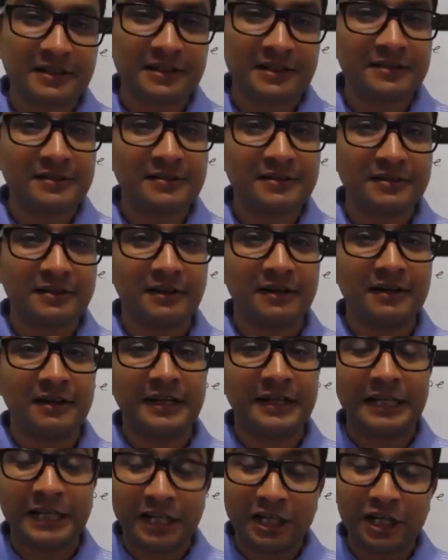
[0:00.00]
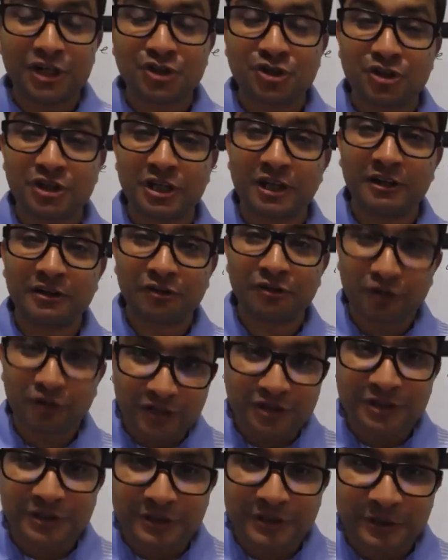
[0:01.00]
tense, in English, they are
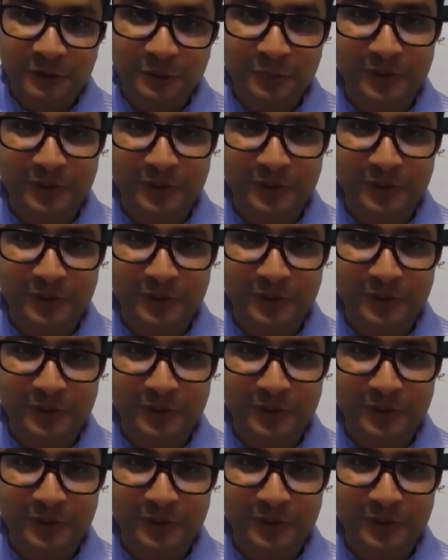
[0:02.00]
transitive,